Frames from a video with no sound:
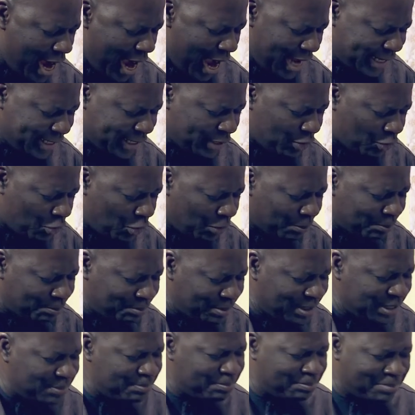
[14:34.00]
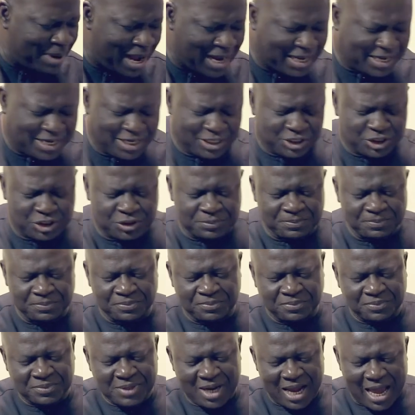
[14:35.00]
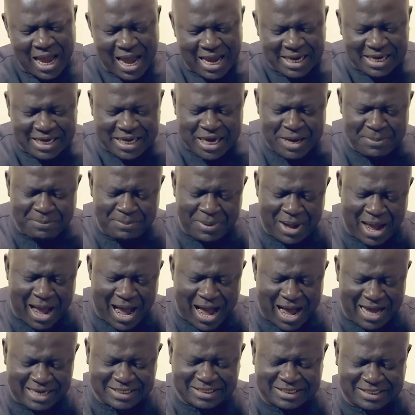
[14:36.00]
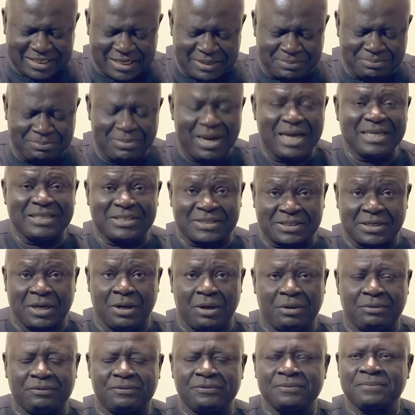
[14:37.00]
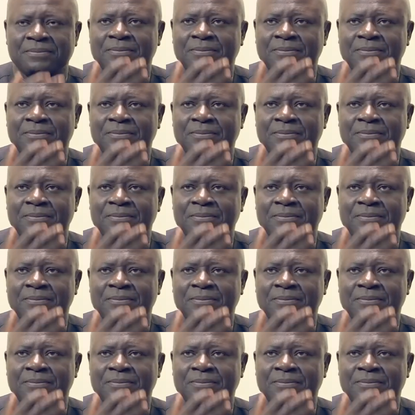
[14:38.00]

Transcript: and a complete package. I keep asking myself,